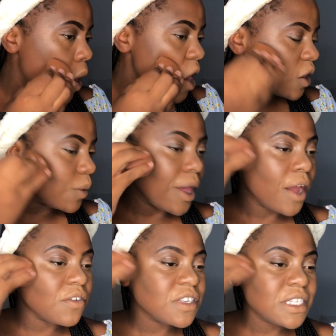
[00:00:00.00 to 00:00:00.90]
Anyway,
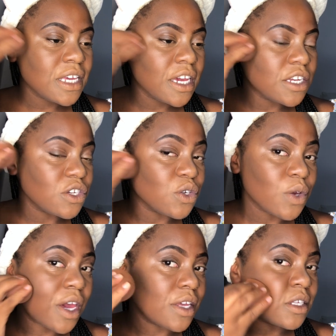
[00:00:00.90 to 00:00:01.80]
I've scared you
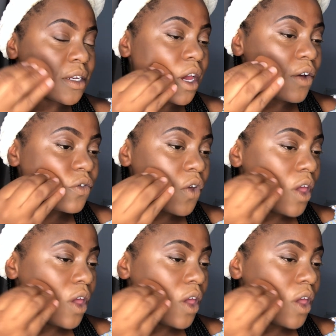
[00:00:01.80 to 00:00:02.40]
guys enough.